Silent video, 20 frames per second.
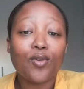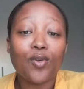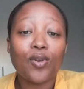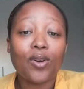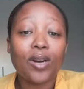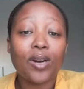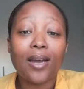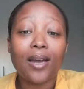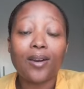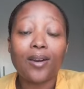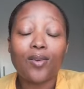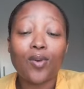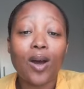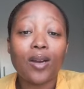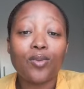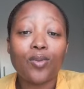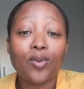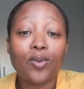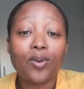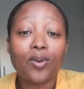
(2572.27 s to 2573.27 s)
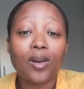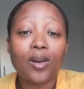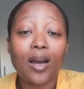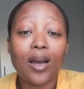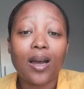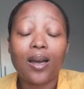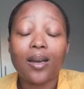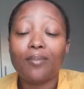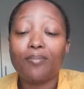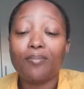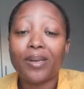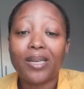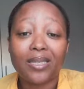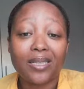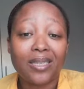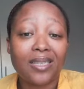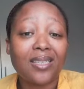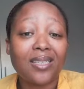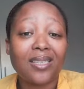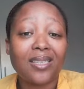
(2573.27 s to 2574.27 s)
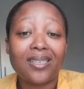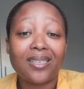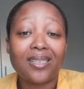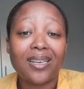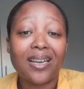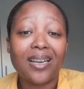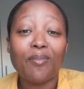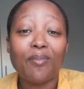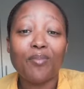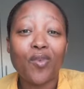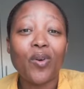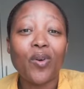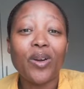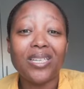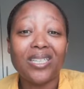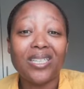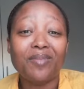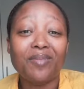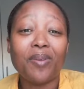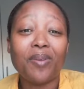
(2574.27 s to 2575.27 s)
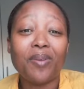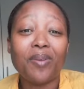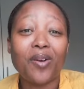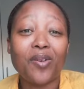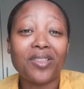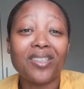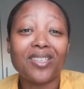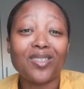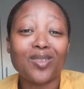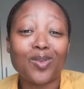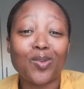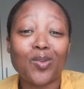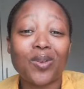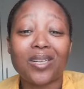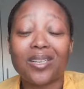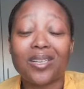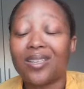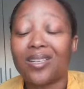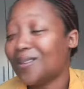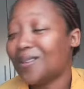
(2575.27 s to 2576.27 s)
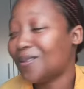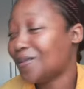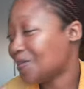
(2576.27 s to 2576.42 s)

and please, I'm going deeper on the story.